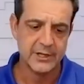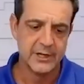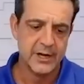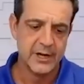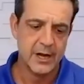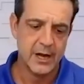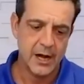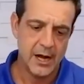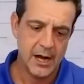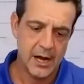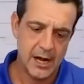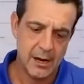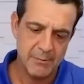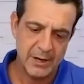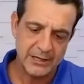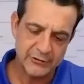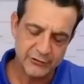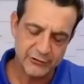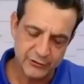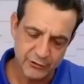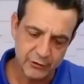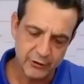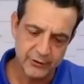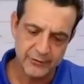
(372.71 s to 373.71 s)
uh, make
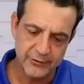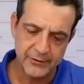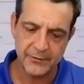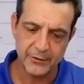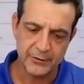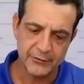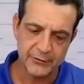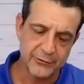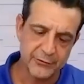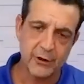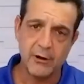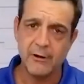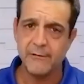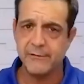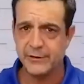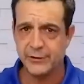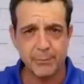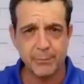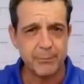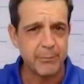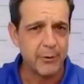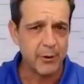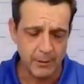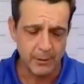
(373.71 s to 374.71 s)
sure that they're serving your
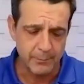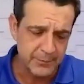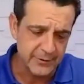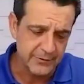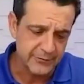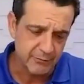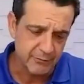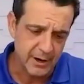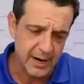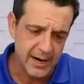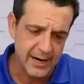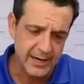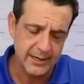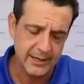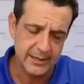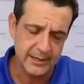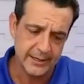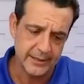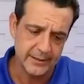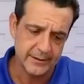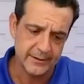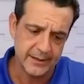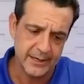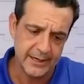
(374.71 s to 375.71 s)
purpose, right?
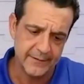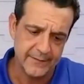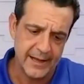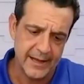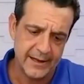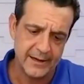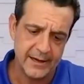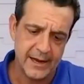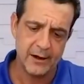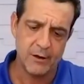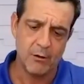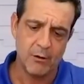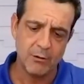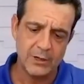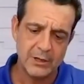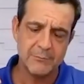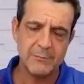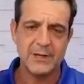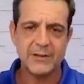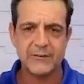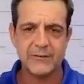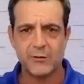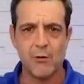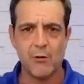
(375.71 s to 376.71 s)
And and that not only
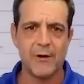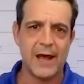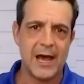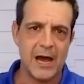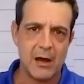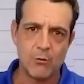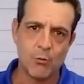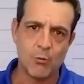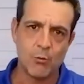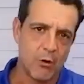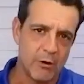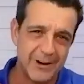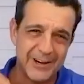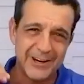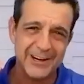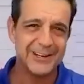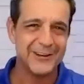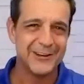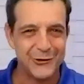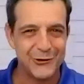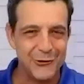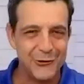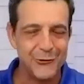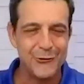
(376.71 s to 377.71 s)
means going out and working
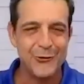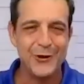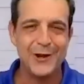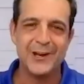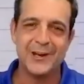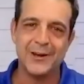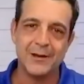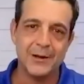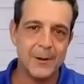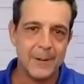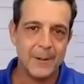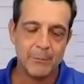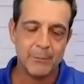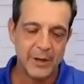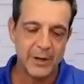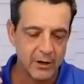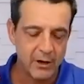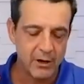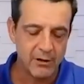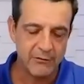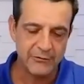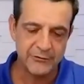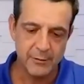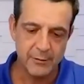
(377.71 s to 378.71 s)
and doing, and but it
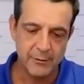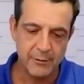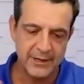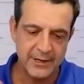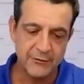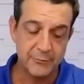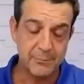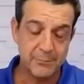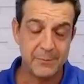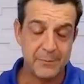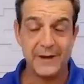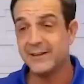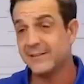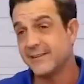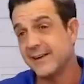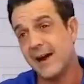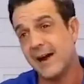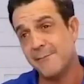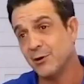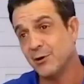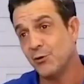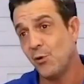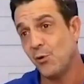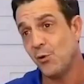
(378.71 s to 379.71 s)
also means spending time
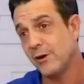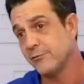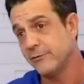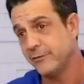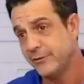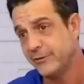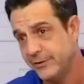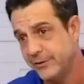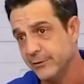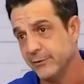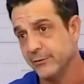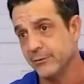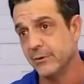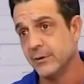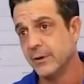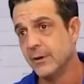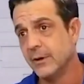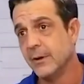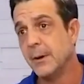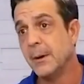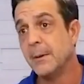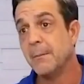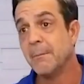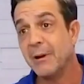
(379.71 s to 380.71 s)
in quadrant two,
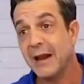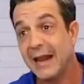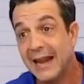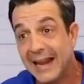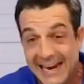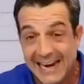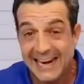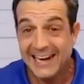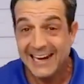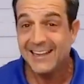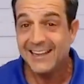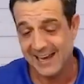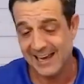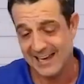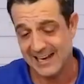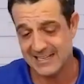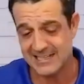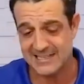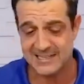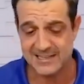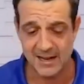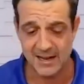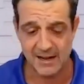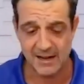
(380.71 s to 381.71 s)
planning that
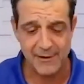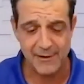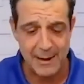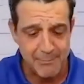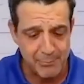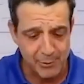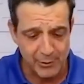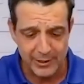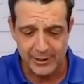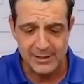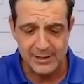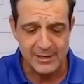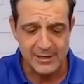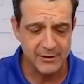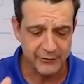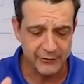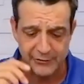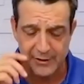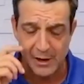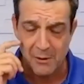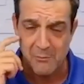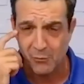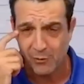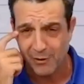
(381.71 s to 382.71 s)
stuff. I put in here
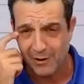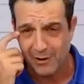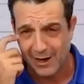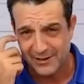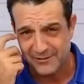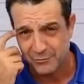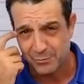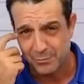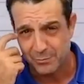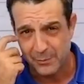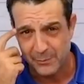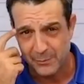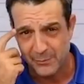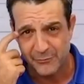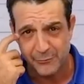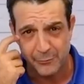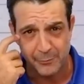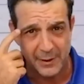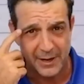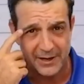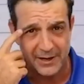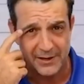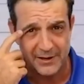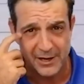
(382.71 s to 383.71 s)
somewhere. I just remember from
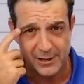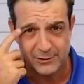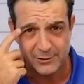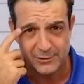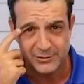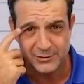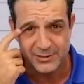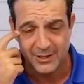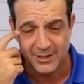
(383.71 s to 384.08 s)
my notes,